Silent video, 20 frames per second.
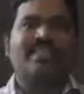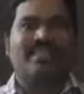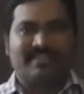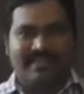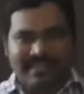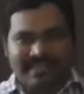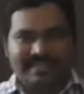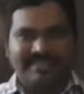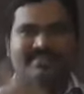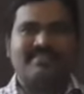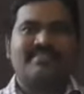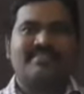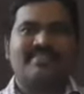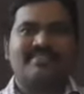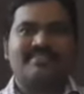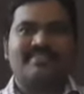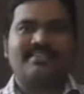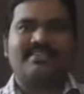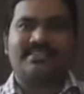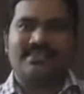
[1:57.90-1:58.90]
Yes,
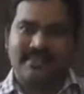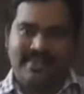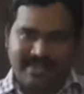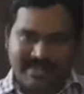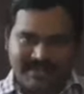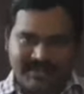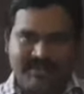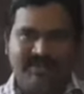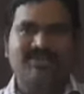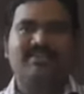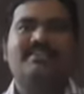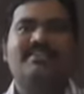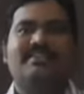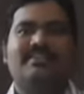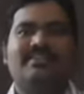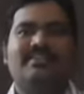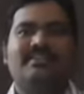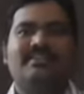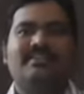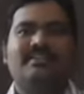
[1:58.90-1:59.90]
very good.
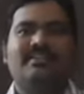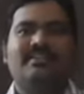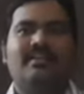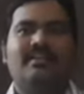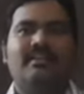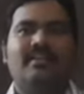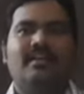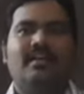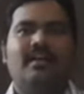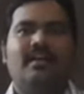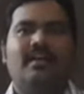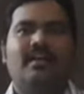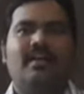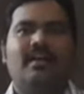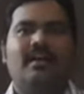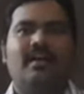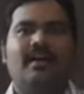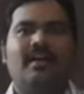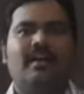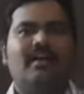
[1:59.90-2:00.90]

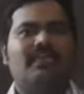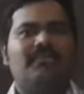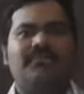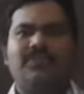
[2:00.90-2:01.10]
And